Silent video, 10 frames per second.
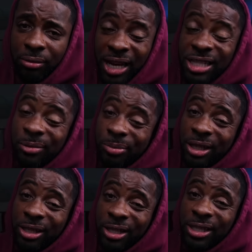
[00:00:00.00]
There should be
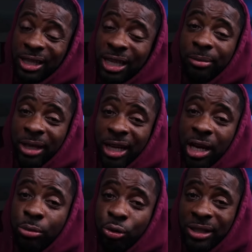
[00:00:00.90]
a disclaimer that
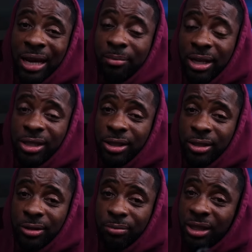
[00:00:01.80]
comes with that
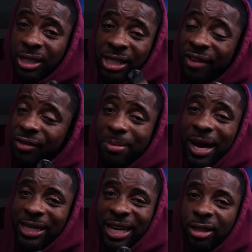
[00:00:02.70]
message, because
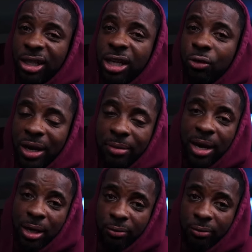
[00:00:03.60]
everybody ain't a good wingman.